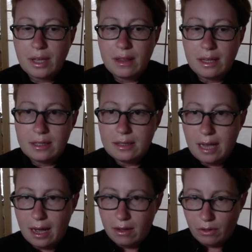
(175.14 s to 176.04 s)
This is
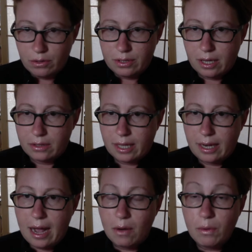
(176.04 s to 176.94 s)
how those cells get out.